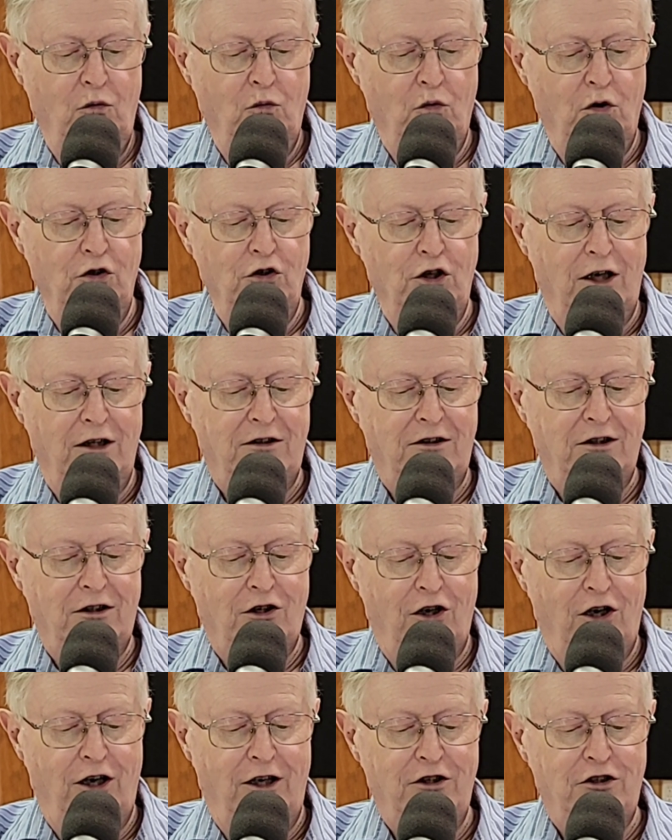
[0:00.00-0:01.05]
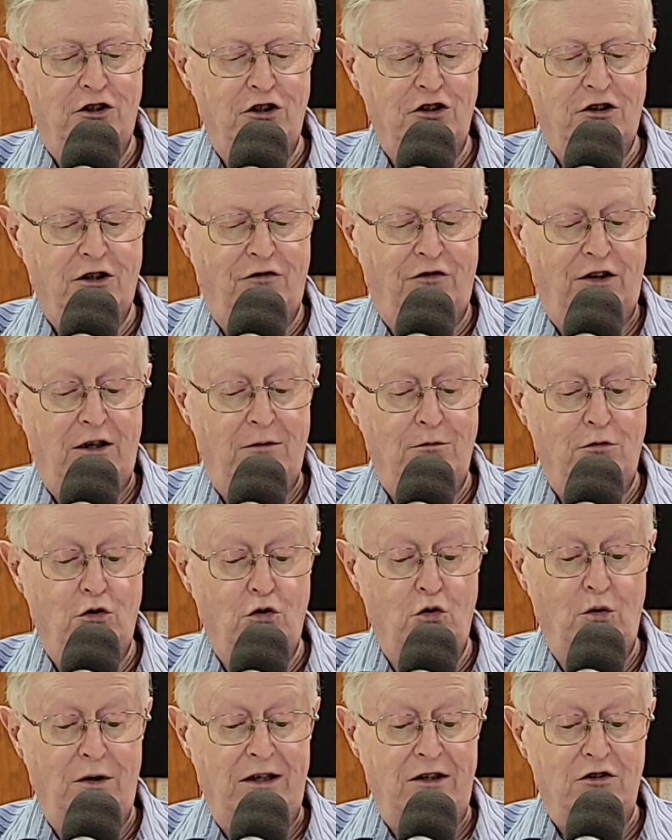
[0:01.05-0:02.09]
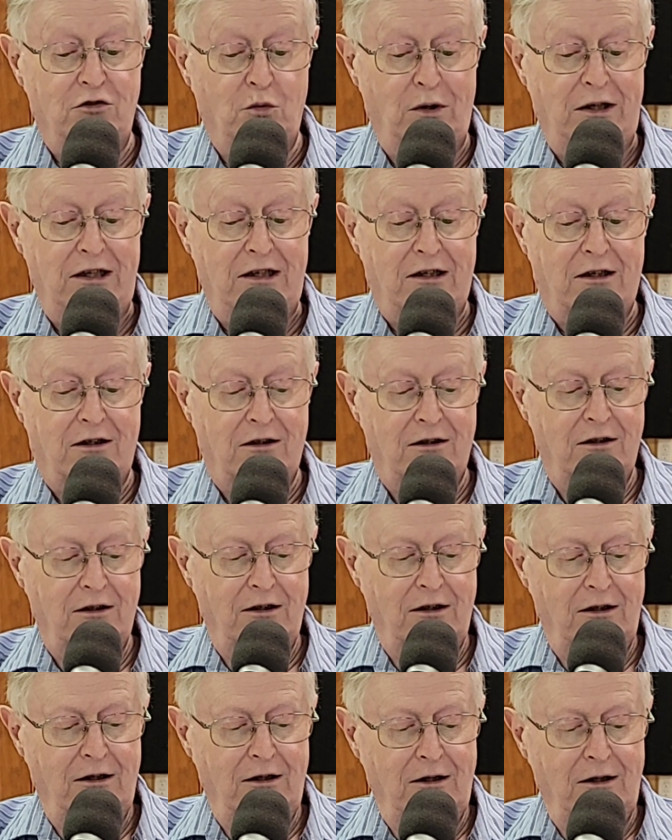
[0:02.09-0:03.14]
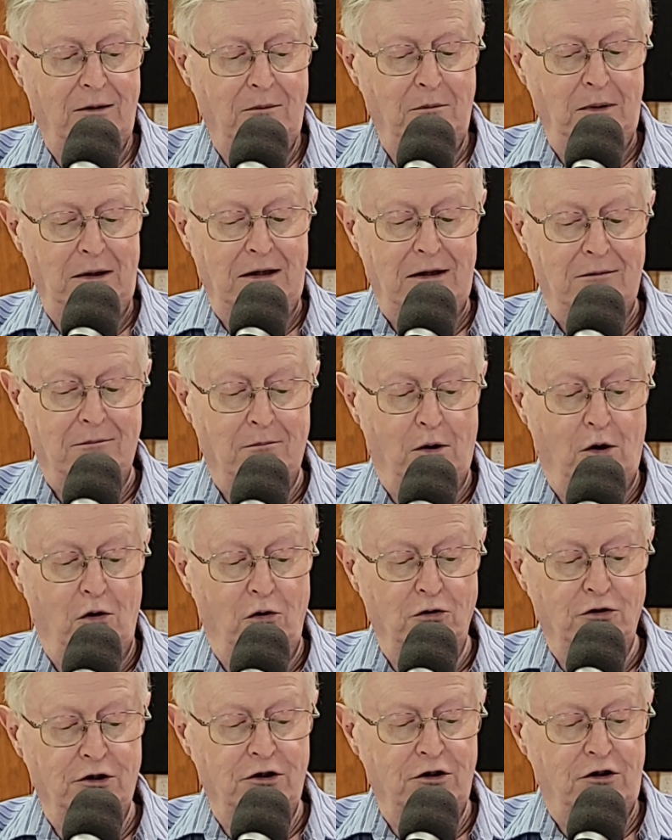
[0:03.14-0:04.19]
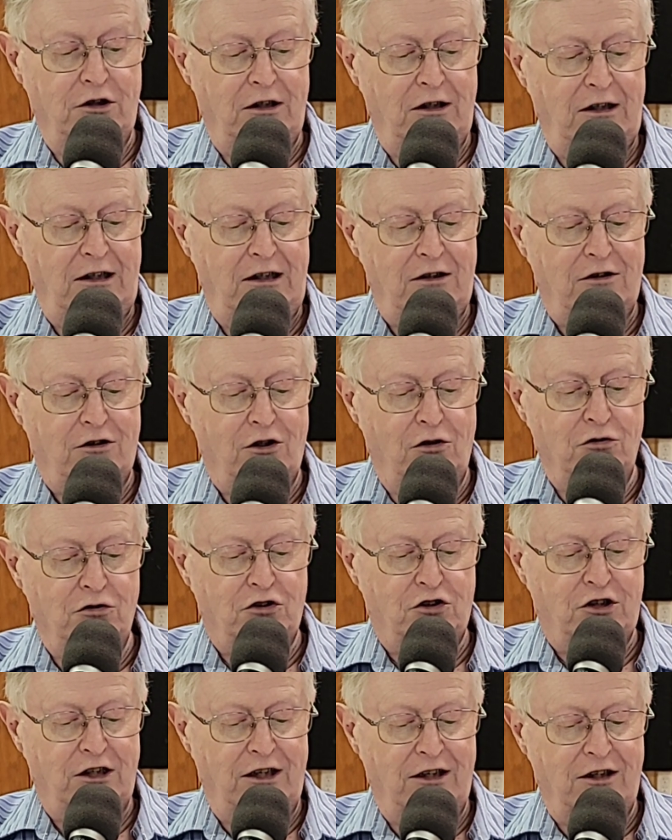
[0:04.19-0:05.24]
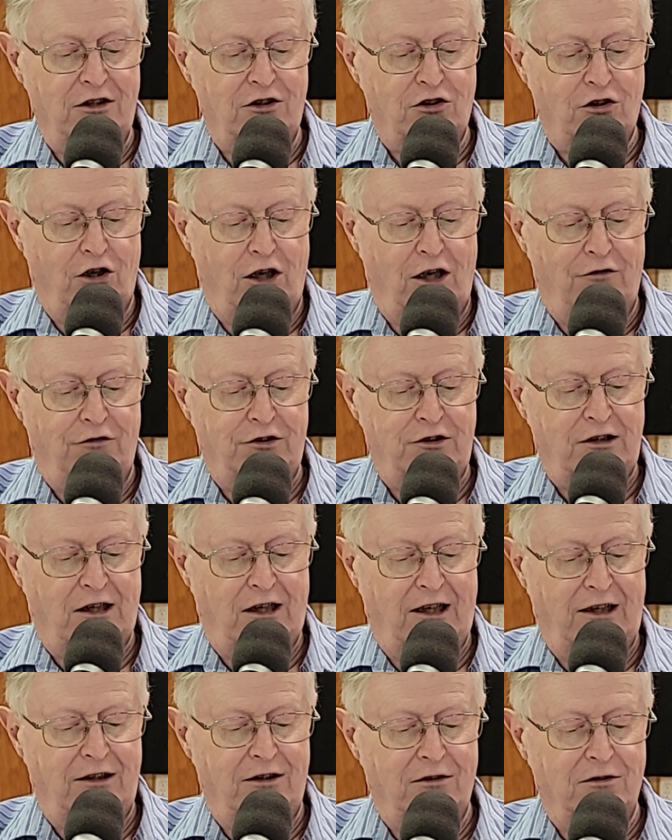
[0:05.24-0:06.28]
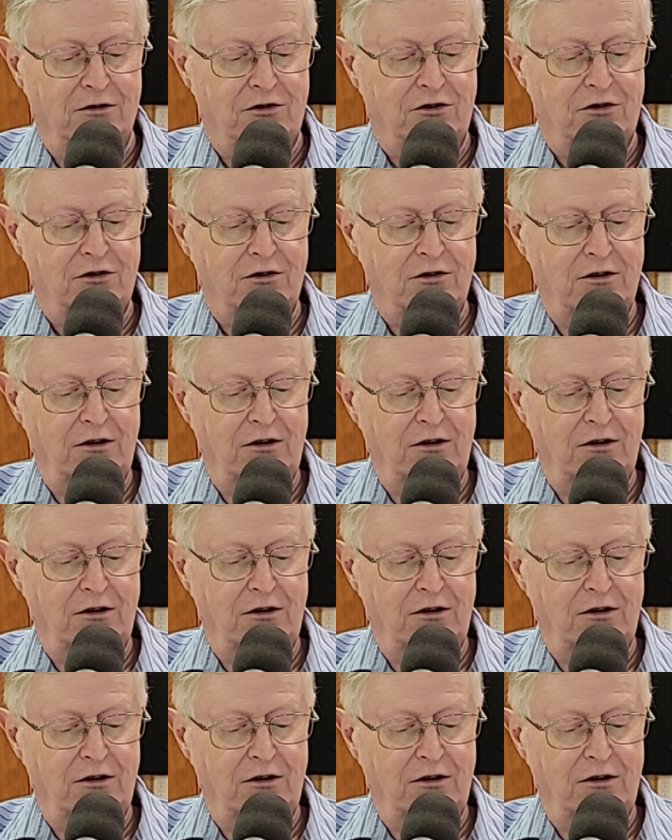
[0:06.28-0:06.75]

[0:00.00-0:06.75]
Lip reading: will not the conscience of him who is weak be emboldened to eat those things offered to idols?